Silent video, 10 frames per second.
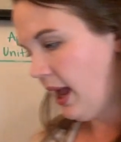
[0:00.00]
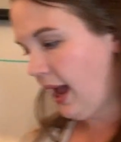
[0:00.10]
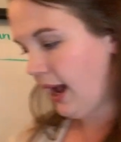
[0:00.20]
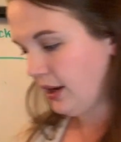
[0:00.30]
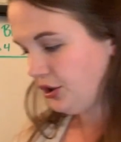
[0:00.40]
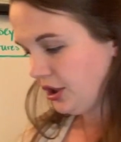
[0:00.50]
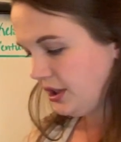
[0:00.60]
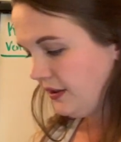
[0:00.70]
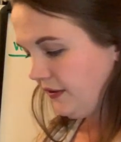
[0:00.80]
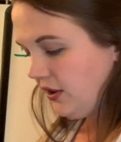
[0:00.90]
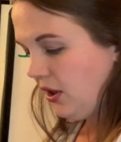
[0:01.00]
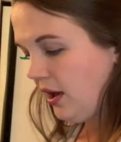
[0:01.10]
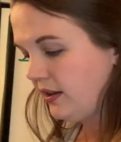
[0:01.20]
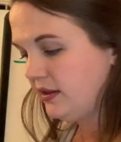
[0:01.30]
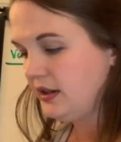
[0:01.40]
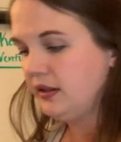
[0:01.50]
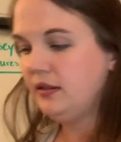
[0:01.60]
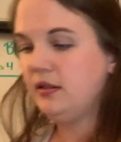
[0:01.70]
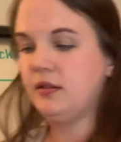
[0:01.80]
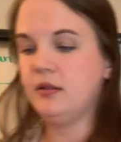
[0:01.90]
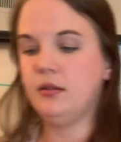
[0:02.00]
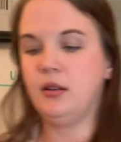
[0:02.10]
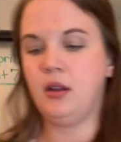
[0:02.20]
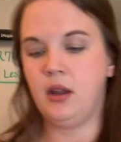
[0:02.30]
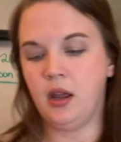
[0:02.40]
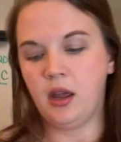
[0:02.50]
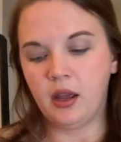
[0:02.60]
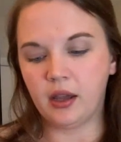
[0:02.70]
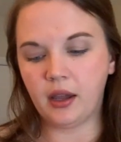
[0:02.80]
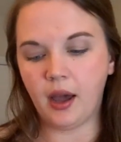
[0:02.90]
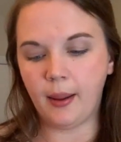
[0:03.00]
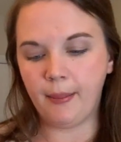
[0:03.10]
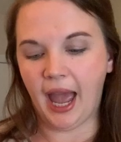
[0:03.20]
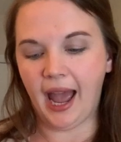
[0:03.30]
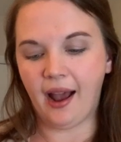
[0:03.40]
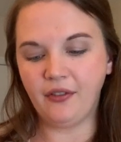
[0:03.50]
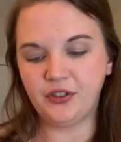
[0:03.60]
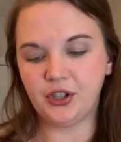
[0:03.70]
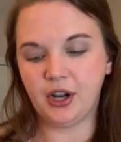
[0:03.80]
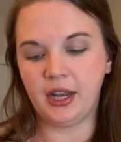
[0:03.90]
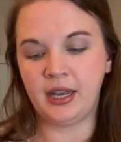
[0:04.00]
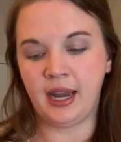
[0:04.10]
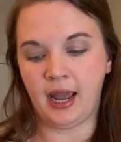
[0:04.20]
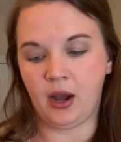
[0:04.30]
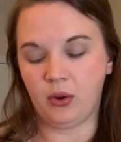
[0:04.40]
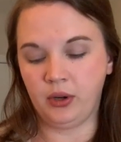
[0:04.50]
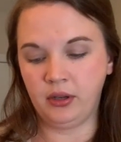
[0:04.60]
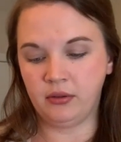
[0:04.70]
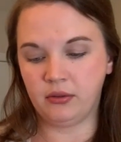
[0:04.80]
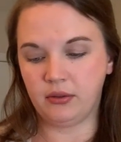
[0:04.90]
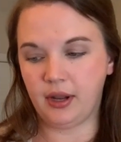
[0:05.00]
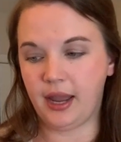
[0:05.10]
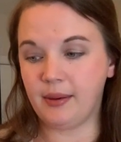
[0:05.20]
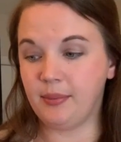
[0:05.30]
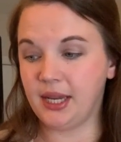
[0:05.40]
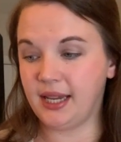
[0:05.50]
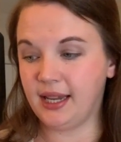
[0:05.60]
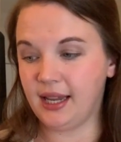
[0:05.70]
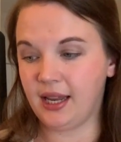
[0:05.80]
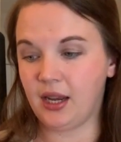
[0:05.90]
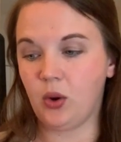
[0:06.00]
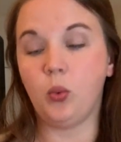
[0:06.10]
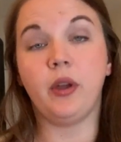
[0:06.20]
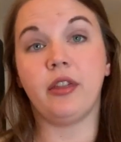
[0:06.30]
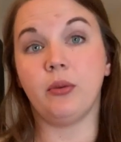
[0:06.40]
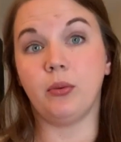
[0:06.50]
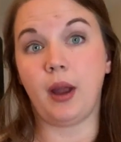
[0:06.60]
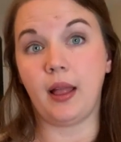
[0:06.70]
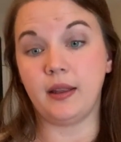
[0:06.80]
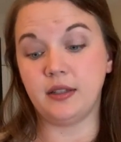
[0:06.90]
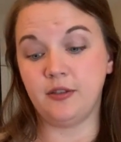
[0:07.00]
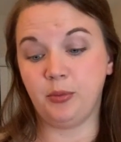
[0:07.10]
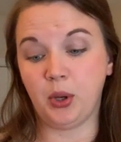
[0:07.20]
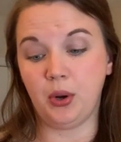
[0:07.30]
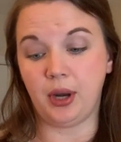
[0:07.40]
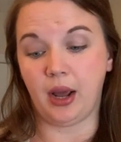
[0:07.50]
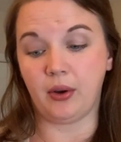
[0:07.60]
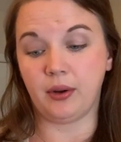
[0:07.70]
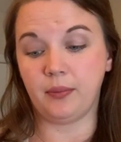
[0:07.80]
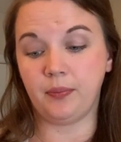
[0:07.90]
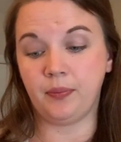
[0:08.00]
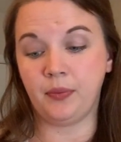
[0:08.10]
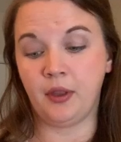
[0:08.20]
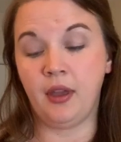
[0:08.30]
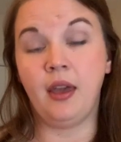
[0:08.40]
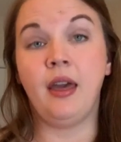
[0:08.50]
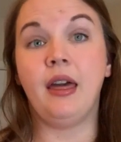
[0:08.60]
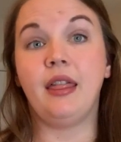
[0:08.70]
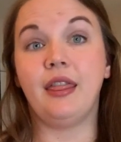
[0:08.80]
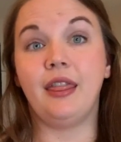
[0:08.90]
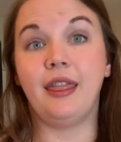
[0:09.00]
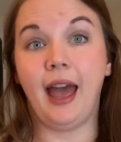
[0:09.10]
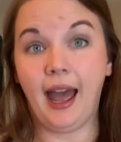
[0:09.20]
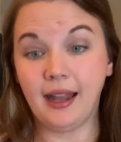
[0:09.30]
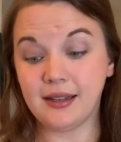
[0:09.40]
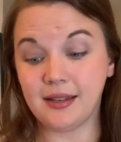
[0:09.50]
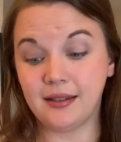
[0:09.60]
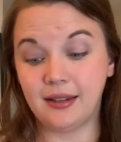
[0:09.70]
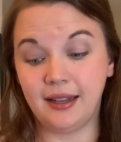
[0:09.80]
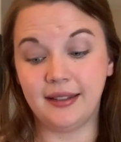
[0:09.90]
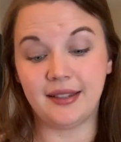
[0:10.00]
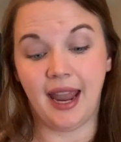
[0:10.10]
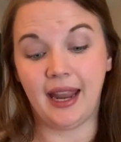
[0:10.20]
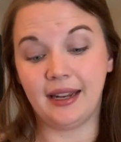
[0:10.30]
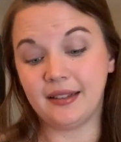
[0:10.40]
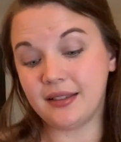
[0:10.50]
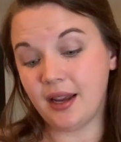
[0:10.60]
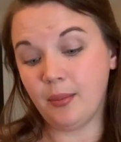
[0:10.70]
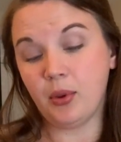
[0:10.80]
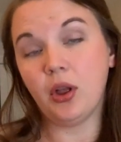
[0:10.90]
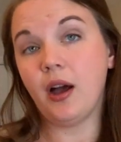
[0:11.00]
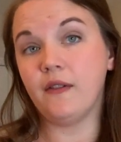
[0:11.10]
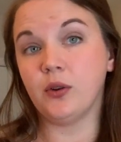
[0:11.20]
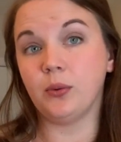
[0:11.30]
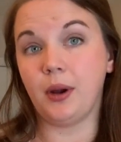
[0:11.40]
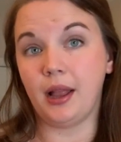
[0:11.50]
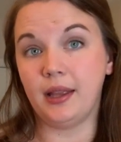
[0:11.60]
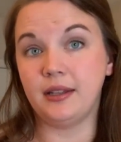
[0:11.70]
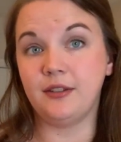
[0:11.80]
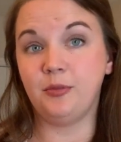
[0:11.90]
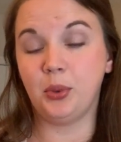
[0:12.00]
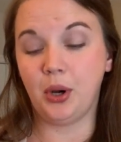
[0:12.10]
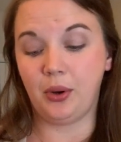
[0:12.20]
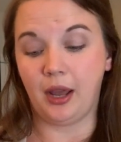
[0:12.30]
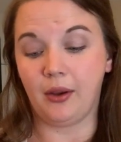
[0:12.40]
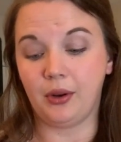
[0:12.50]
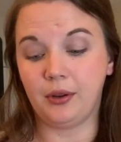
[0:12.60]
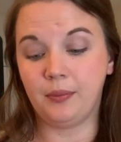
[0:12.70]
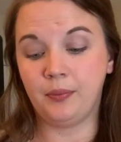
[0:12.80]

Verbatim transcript: Adjective clauses come after a noun and begin with a relative pronoun. That is an example of a relative pronoun.